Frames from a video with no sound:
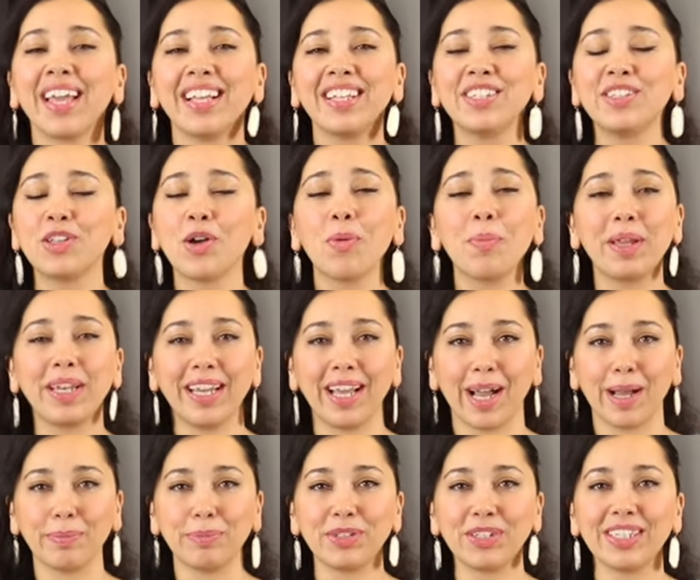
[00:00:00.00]
So many
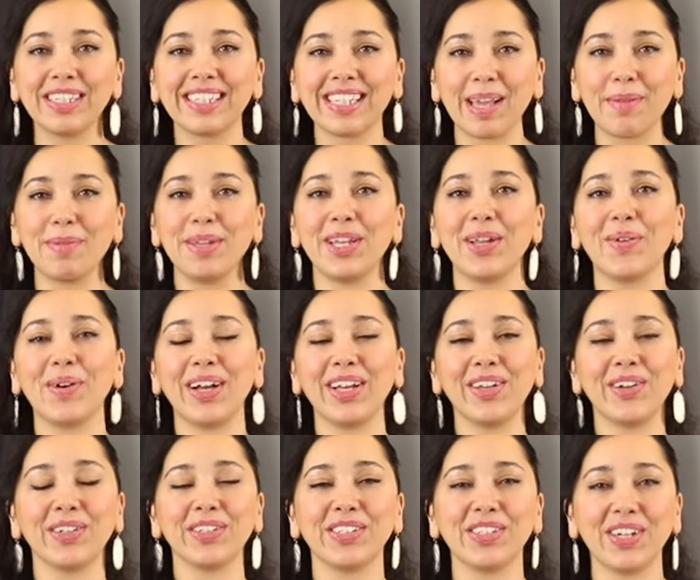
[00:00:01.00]
options. Let me know how
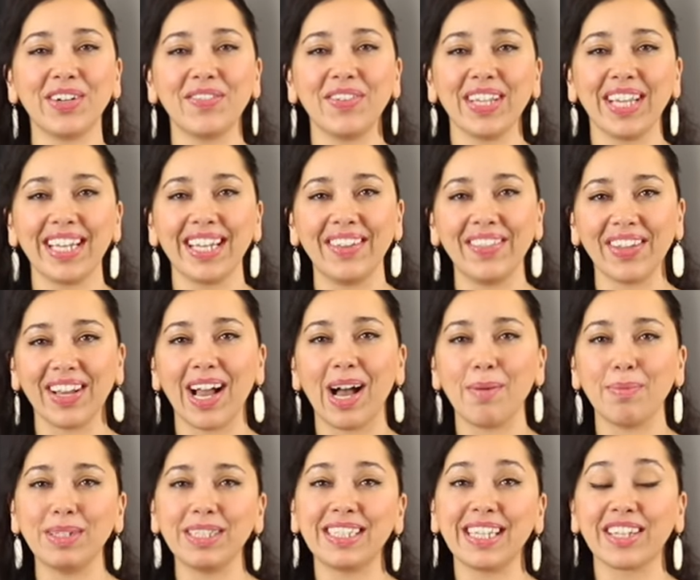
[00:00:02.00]
you're serving it in the
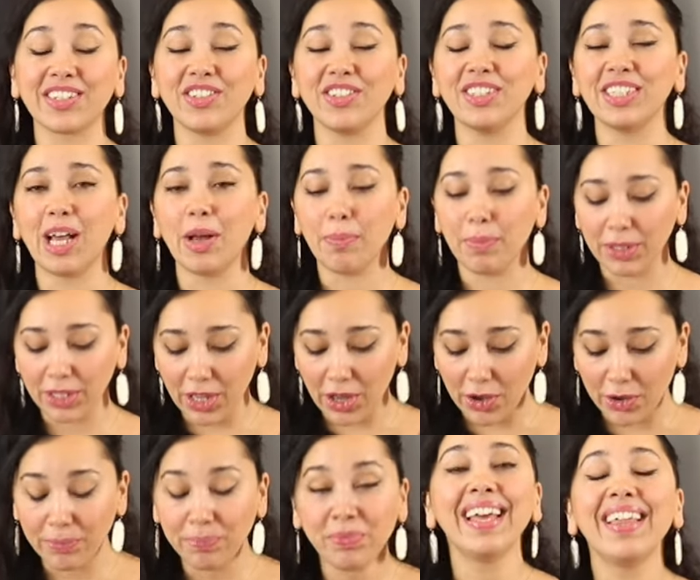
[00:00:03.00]
comment section down
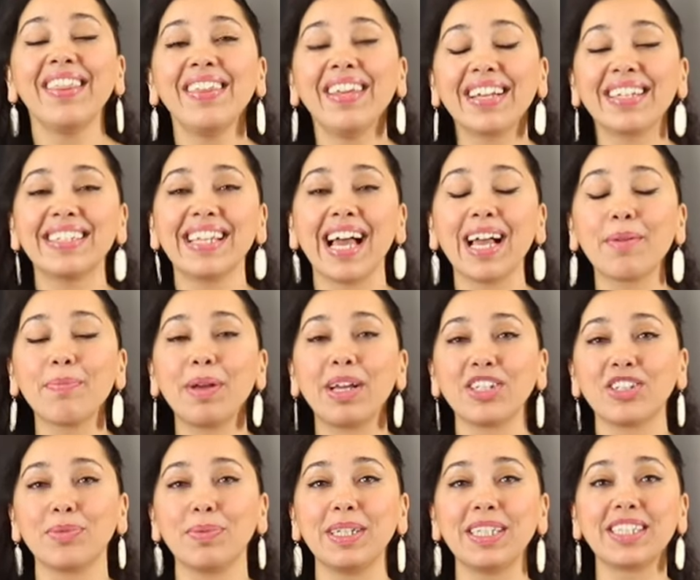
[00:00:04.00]
below. The exact
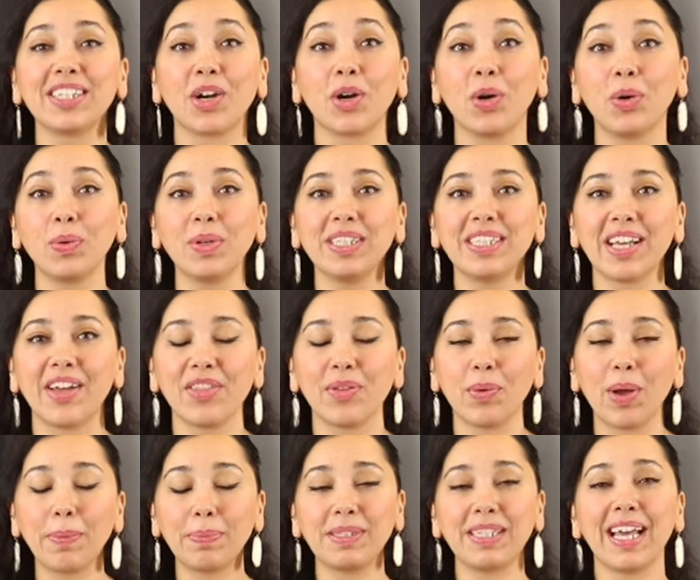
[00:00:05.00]
measurements are always on the
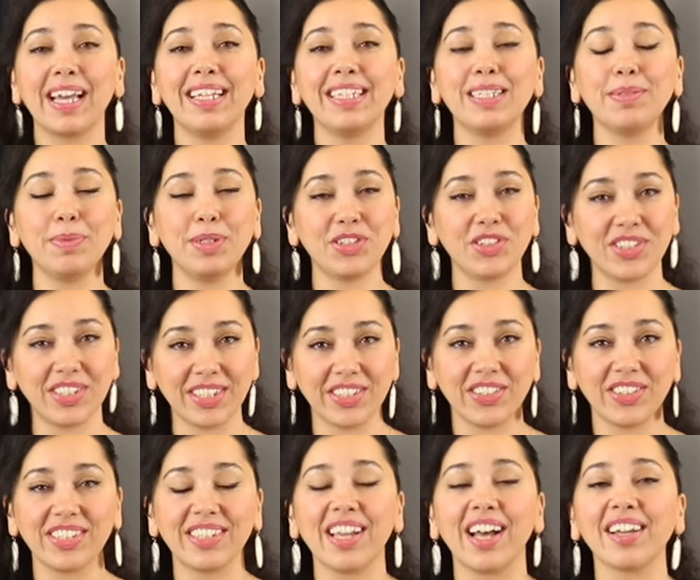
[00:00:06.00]
website,
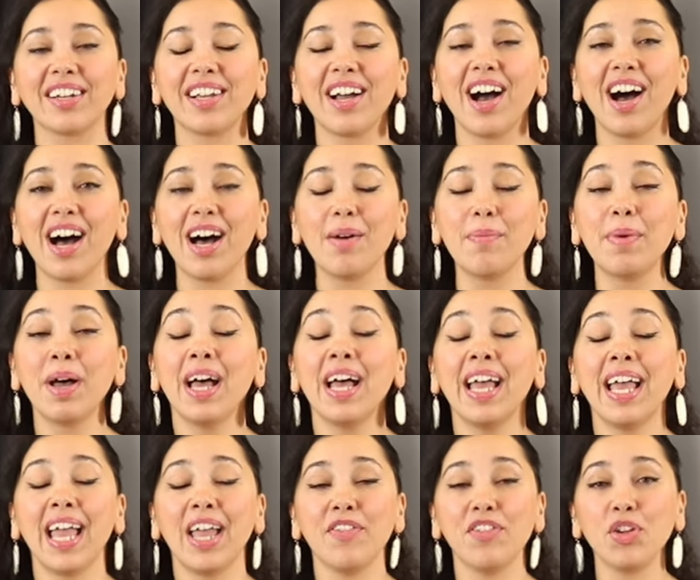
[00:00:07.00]
dimitrasdishes.com.
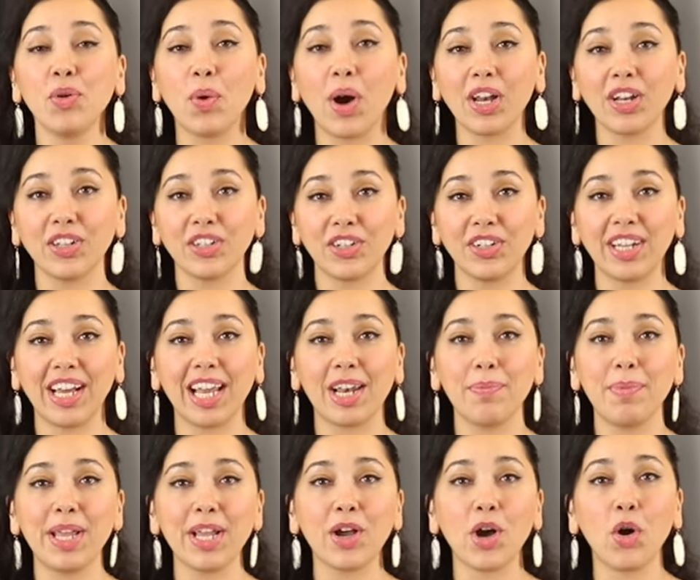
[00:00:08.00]
If you want to learn how to
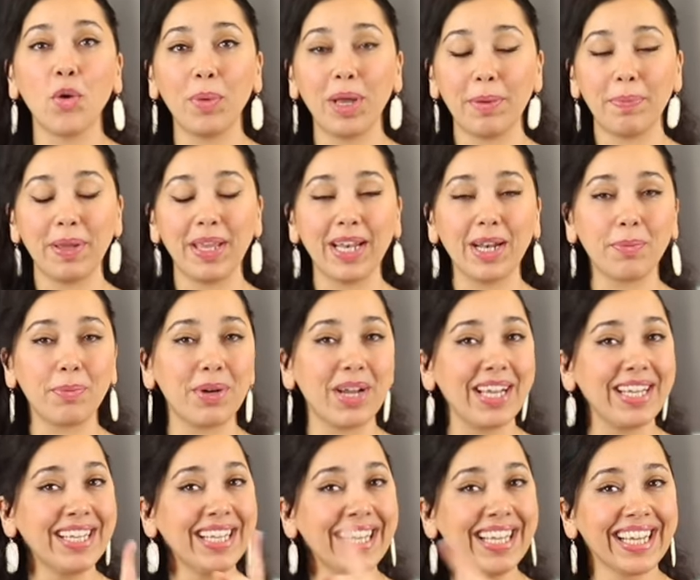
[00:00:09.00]
make homemade pita
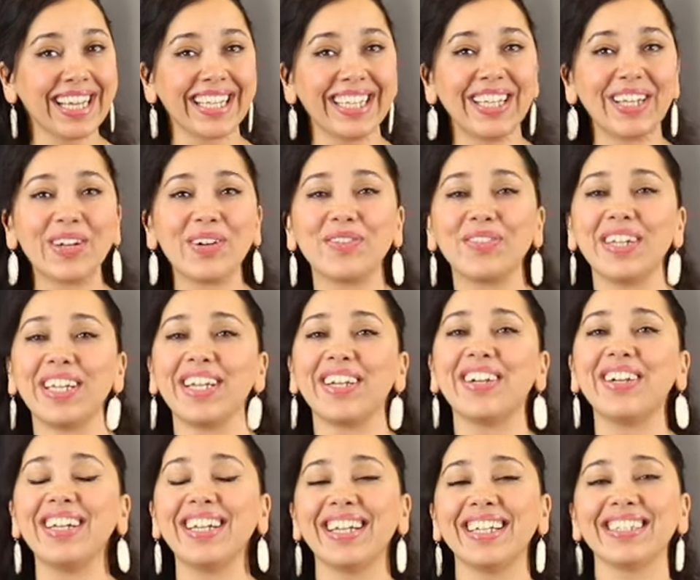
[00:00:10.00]
bread, click over here
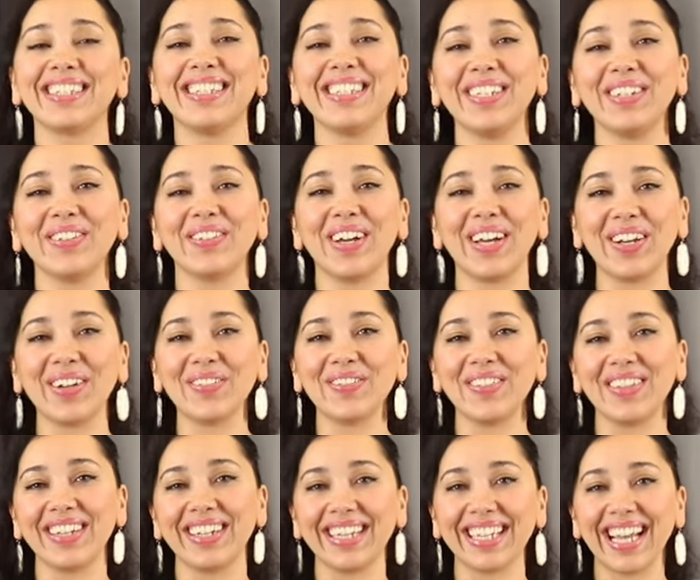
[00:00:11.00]
and I'll see you right over
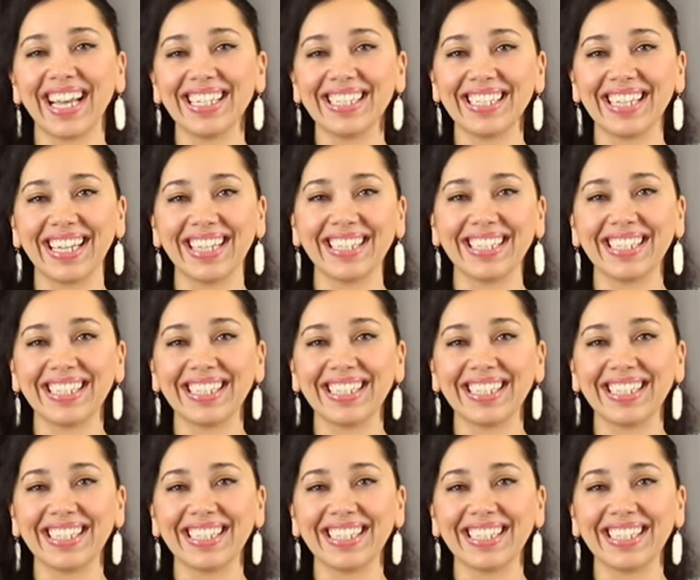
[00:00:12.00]
there. Yes, us.